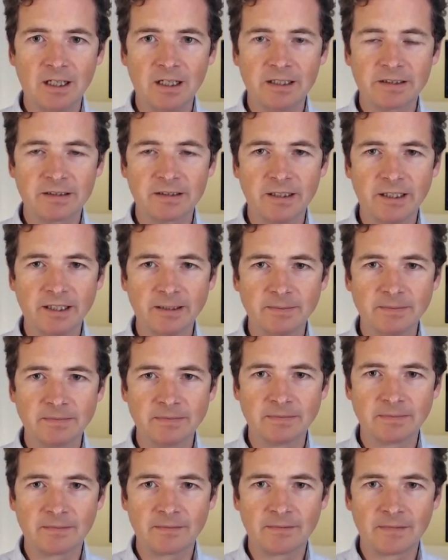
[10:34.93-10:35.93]
last
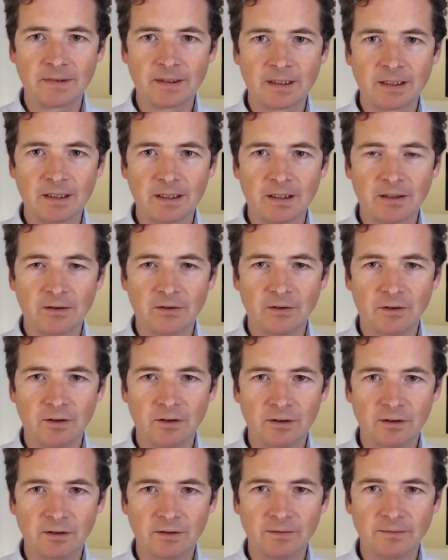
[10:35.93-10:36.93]
name,
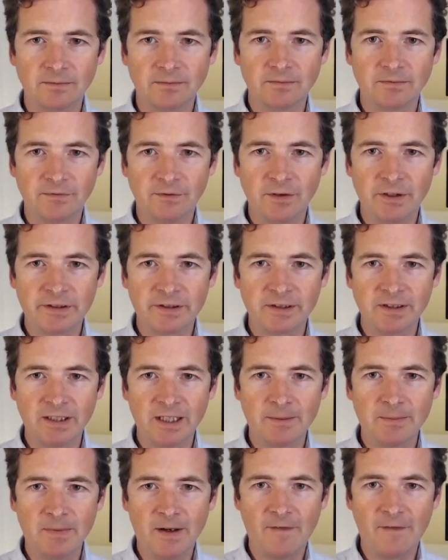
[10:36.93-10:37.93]
or first
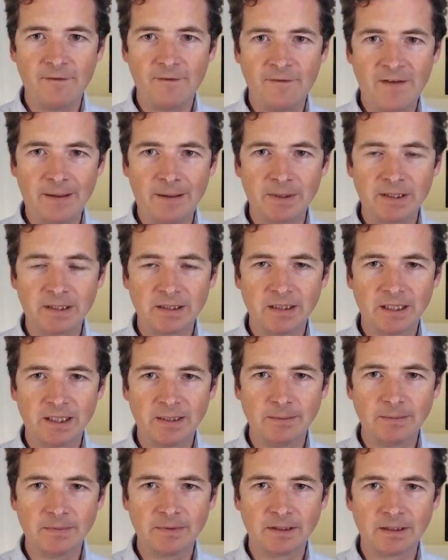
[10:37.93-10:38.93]
name, family
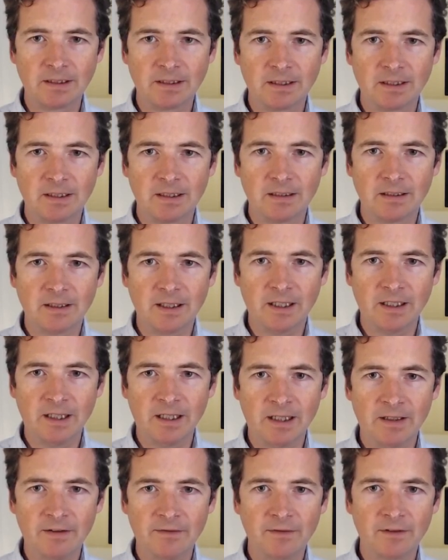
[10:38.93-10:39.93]
name,
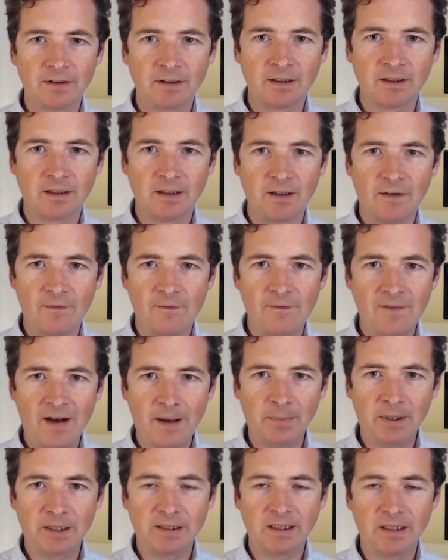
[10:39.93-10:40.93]
they have
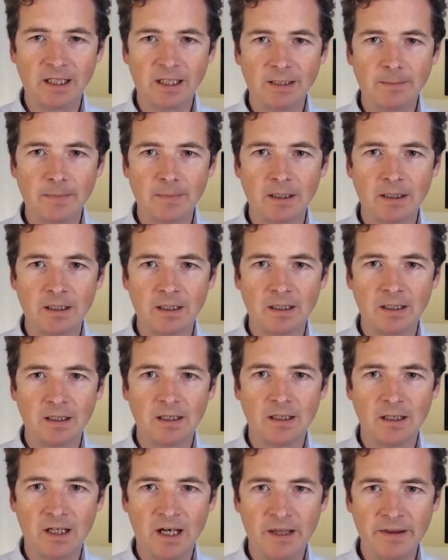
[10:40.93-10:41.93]
family name
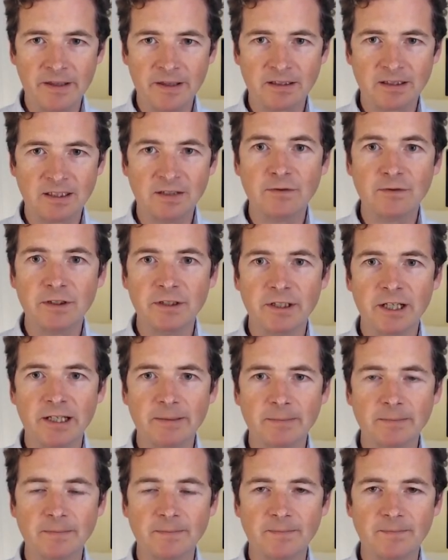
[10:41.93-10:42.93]
and then given
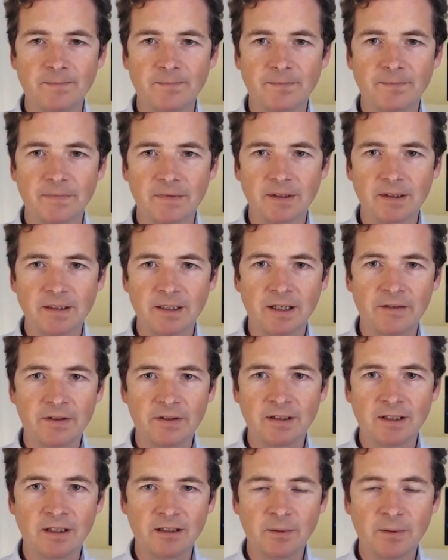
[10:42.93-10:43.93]
name. They
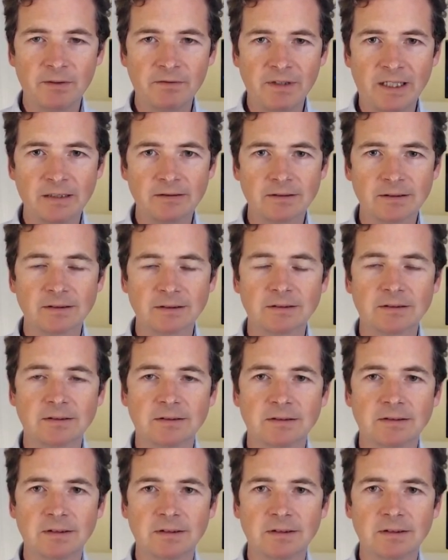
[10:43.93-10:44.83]
have it the other way around.